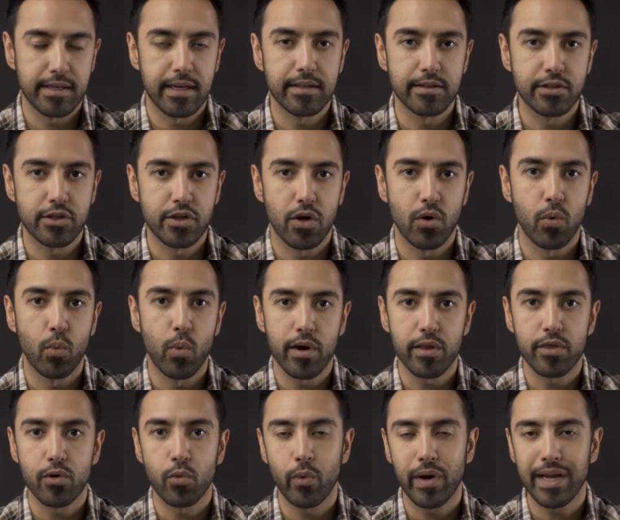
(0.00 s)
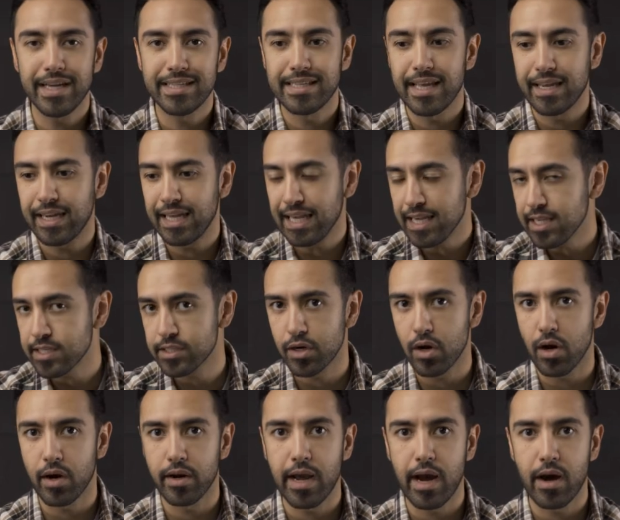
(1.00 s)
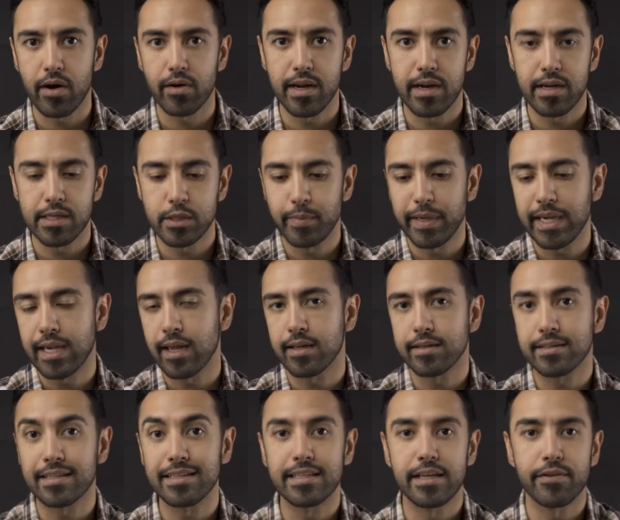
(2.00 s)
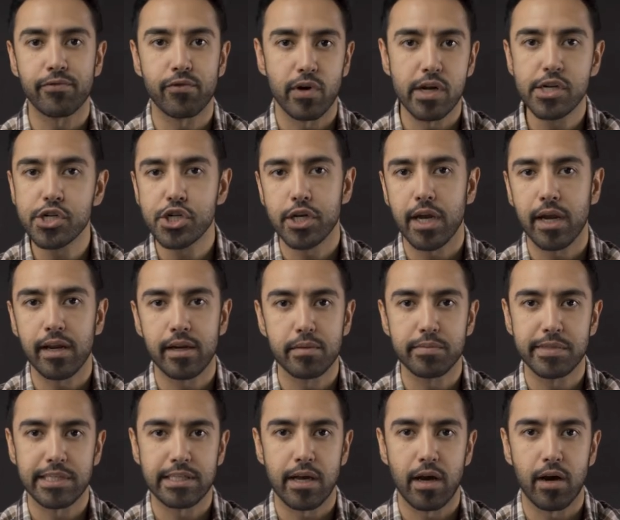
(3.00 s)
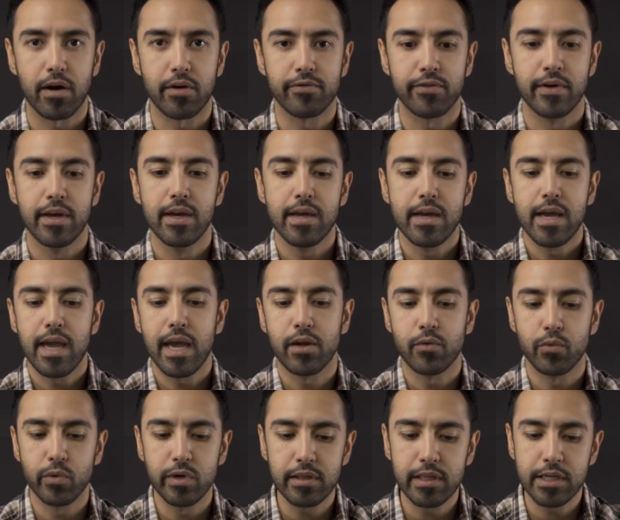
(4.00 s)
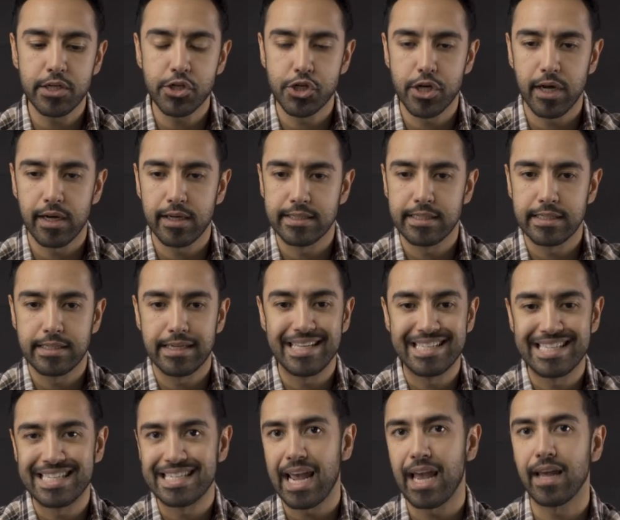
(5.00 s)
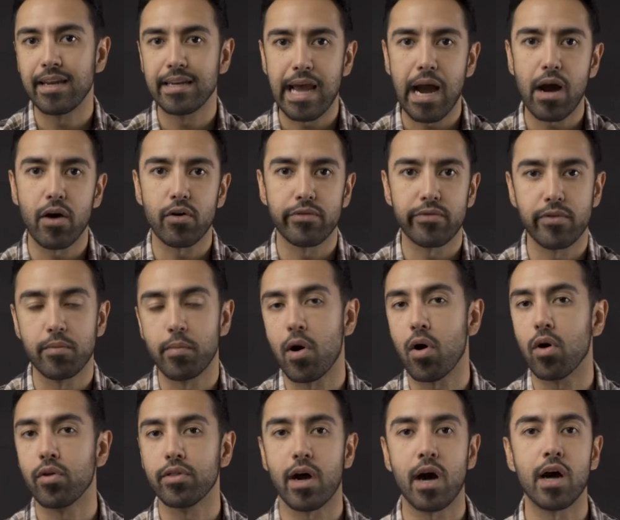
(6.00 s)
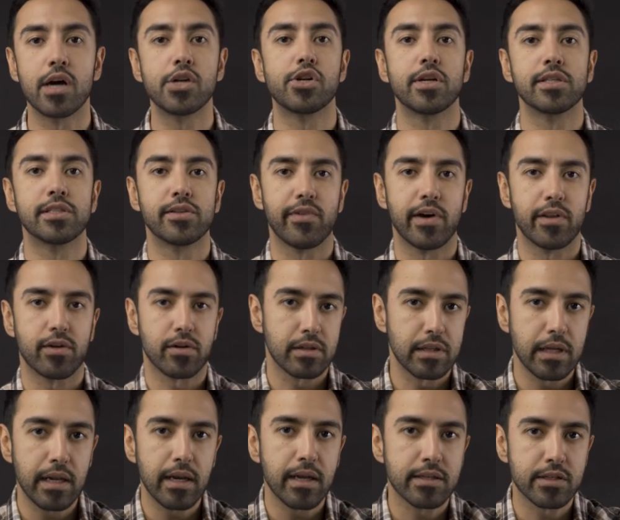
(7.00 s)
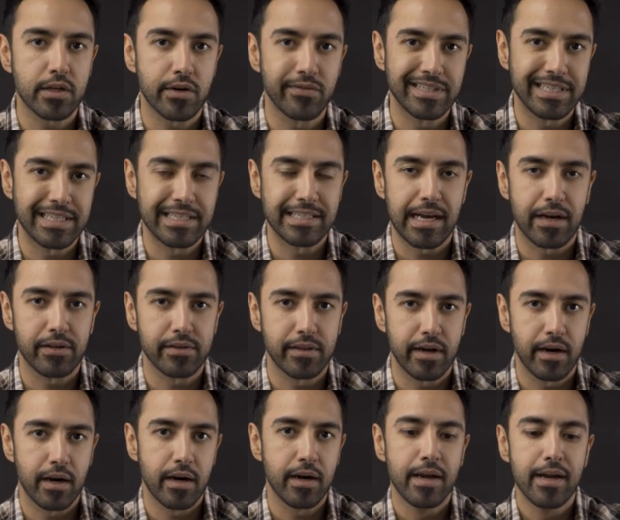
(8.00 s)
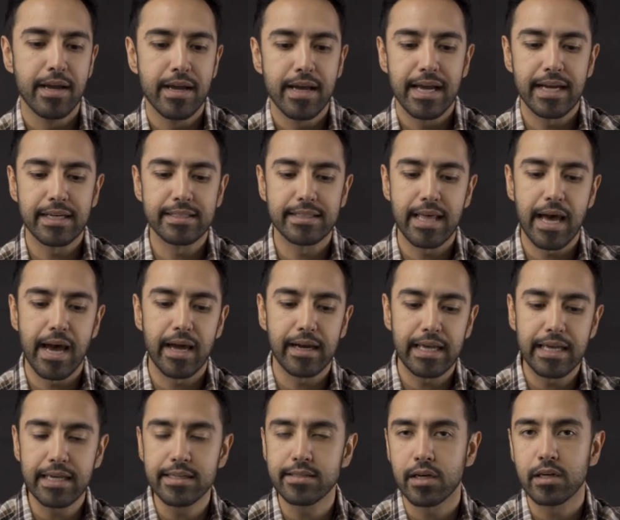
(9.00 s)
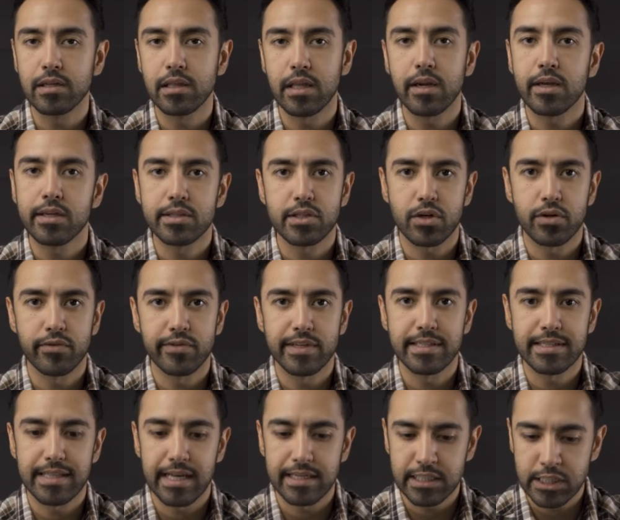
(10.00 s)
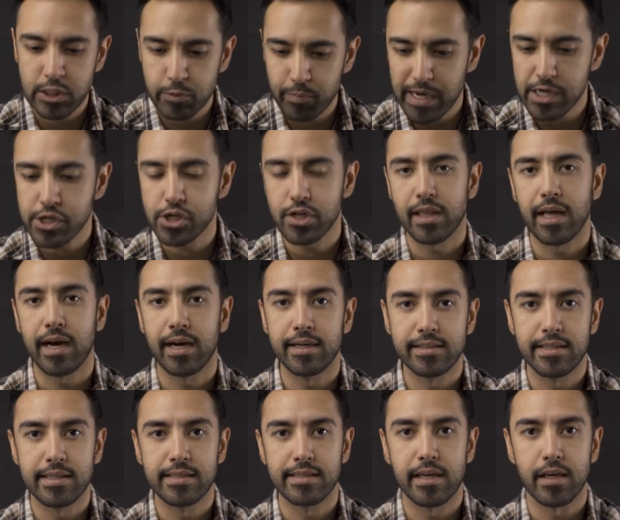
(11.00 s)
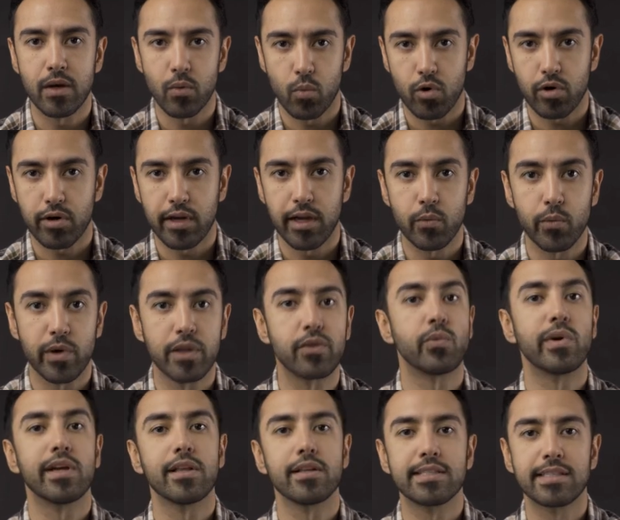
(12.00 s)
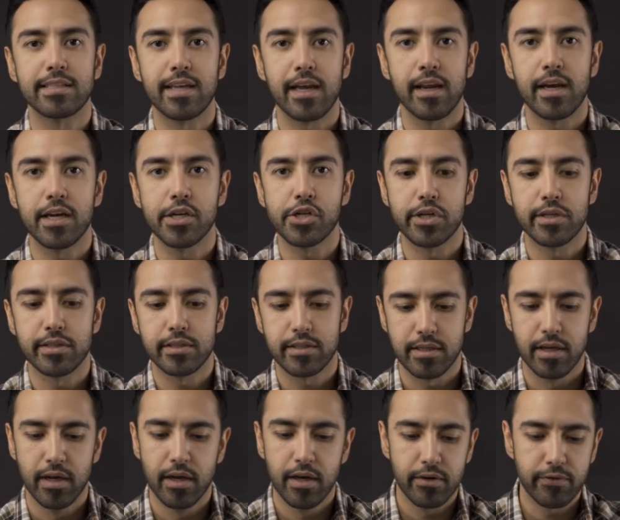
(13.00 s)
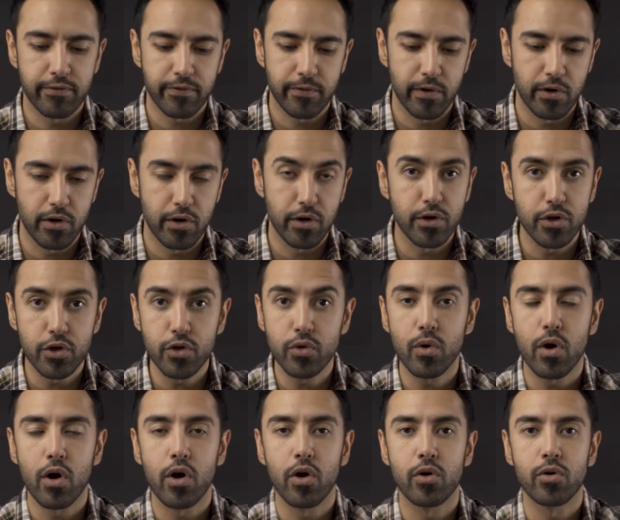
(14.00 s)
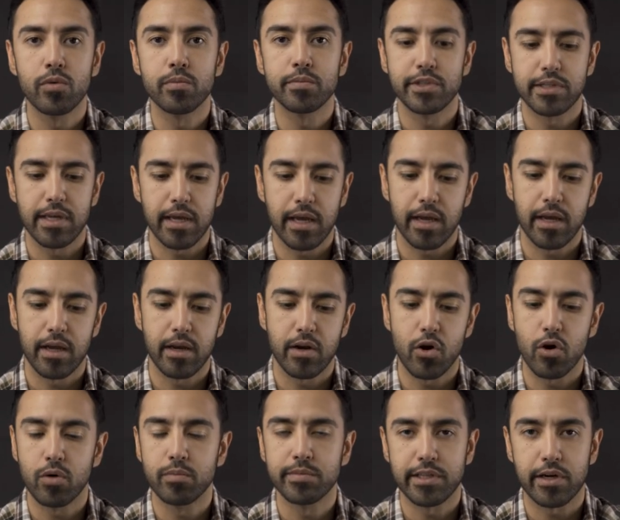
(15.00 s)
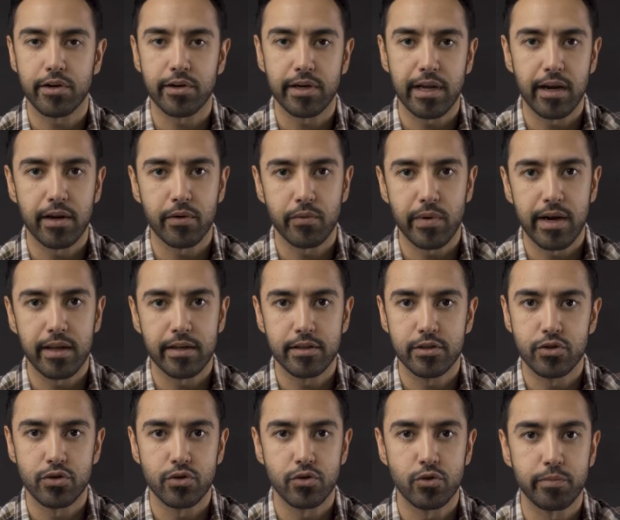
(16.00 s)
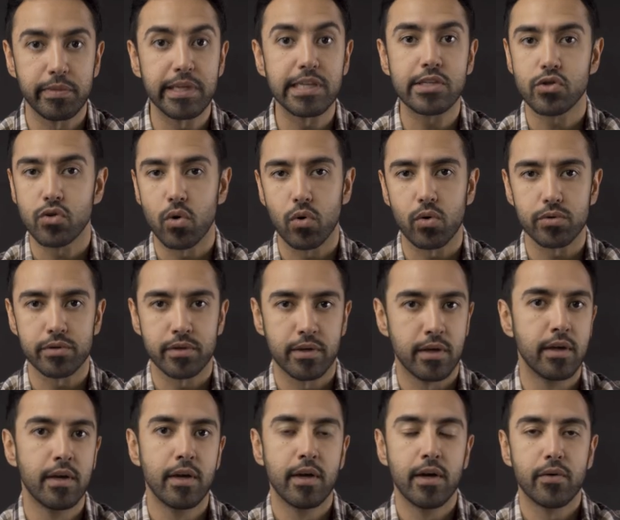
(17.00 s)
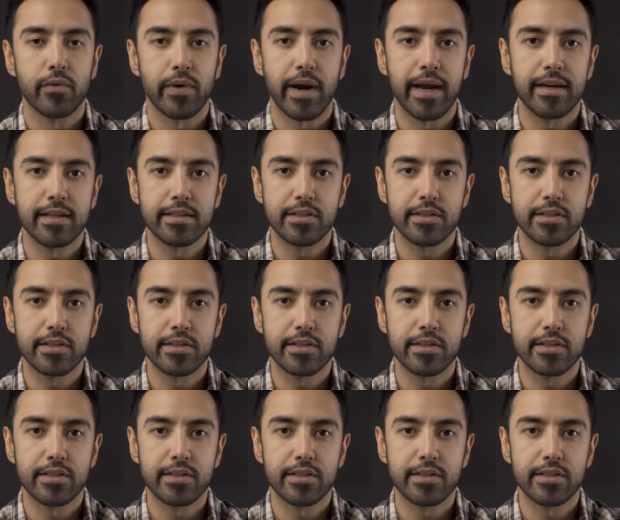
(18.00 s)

And so one of the ways that he's gone out and is beginning to differentiate himself and really just stand out from all the hundreds of other cleaning services out there is that he's a cleaning service that specializes in working with real estate agents for new homes and homes that are getting ready to be sold, right?